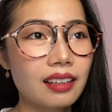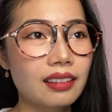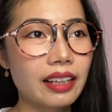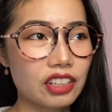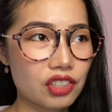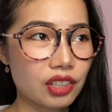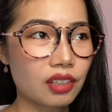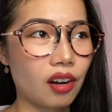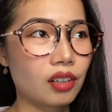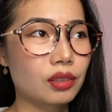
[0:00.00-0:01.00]
lecture
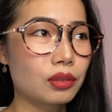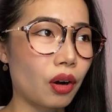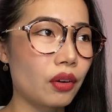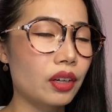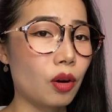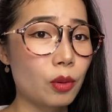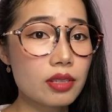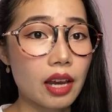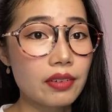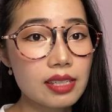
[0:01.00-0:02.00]
or tutorial
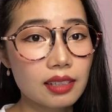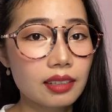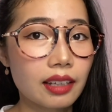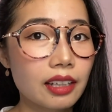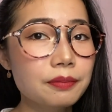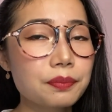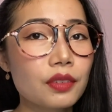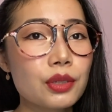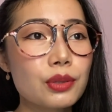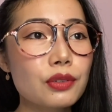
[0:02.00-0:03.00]
almost every single day.
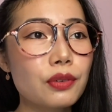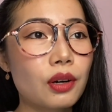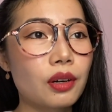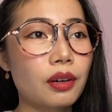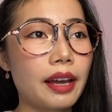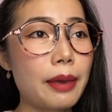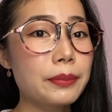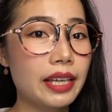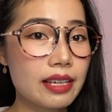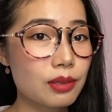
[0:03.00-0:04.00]
So for
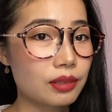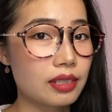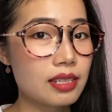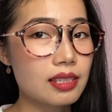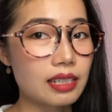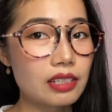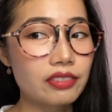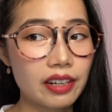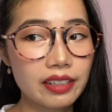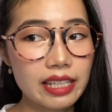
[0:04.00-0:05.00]
MBA students, it's
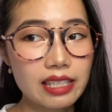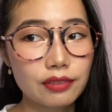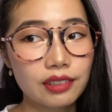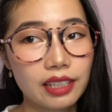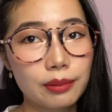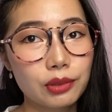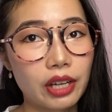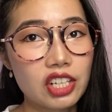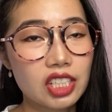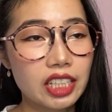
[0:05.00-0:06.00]
very easy for them to
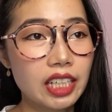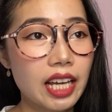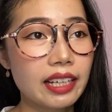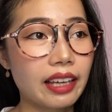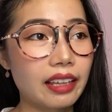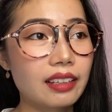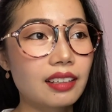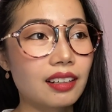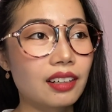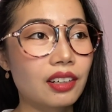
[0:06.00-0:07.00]
actually get
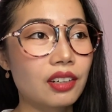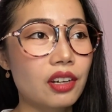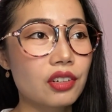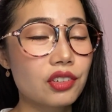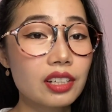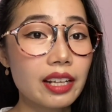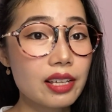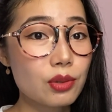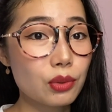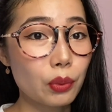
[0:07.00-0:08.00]
a 3-day
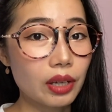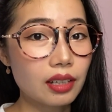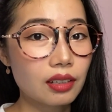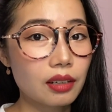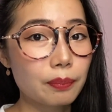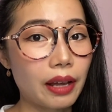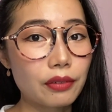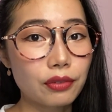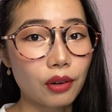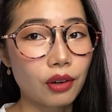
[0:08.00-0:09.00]
school week, but
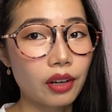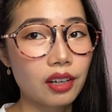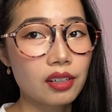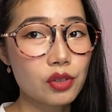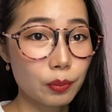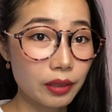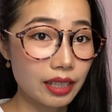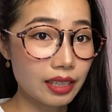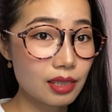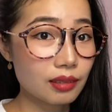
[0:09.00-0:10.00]
for
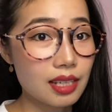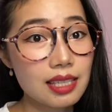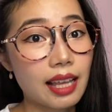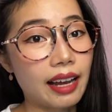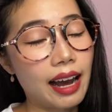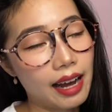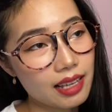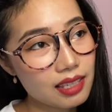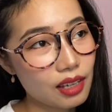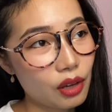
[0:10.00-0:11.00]
EEE students like
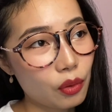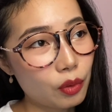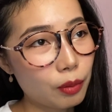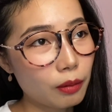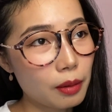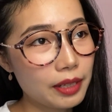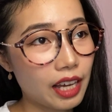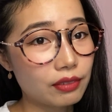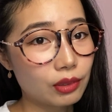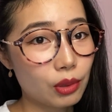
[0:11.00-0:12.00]
us, we probably
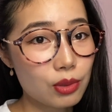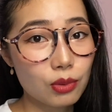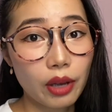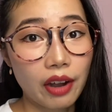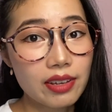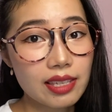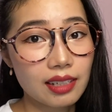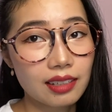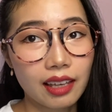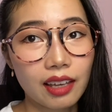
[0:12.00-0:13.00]
have to go school every
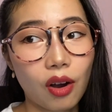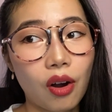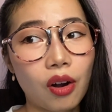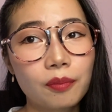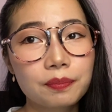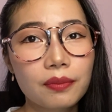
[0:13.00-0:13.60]
single day, or